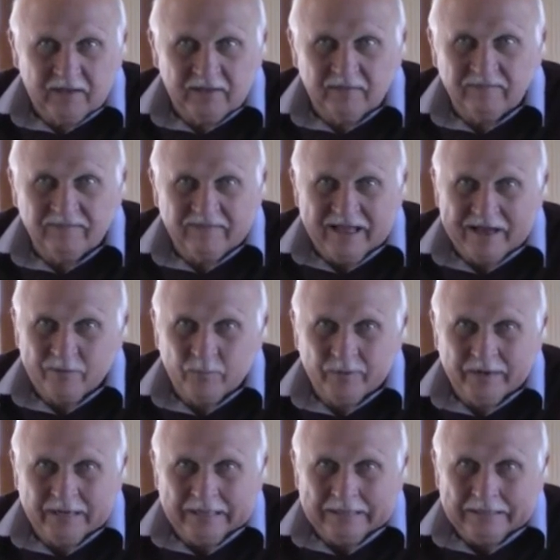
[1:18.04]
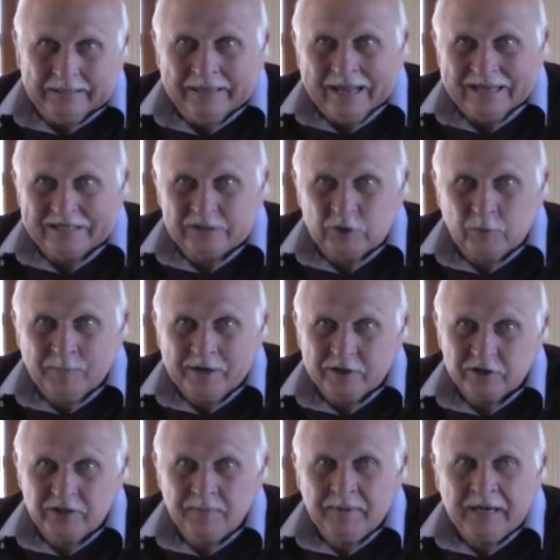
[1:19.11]
The flatware, not so
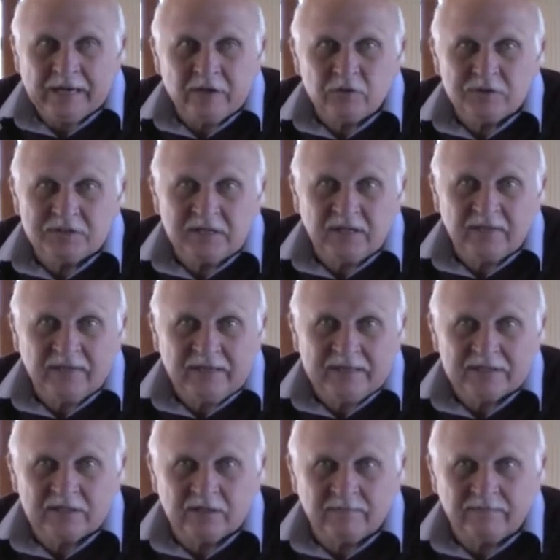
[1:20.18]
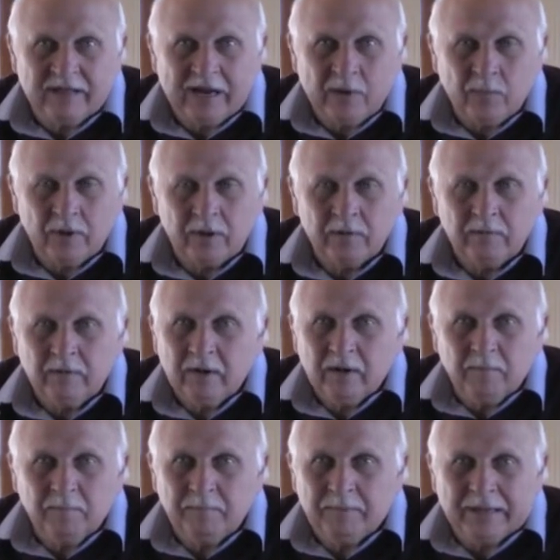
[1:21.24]
much. They made interesting things in the flatware,
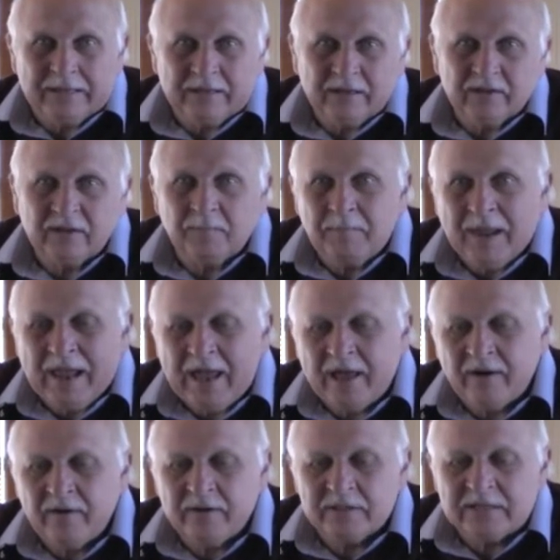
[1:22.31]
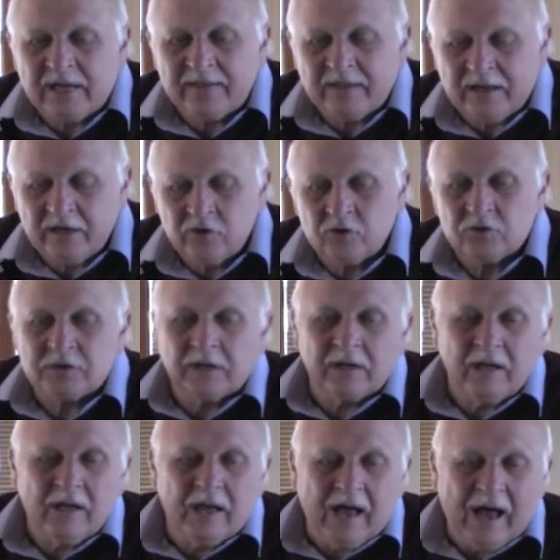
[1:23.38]
but the pattern is not that interesting.
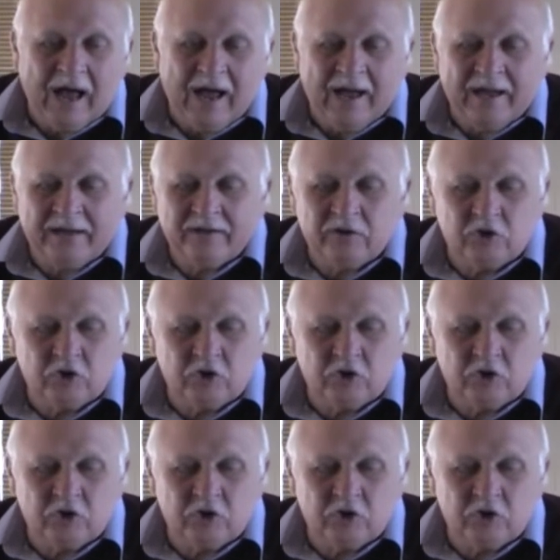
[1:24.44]
I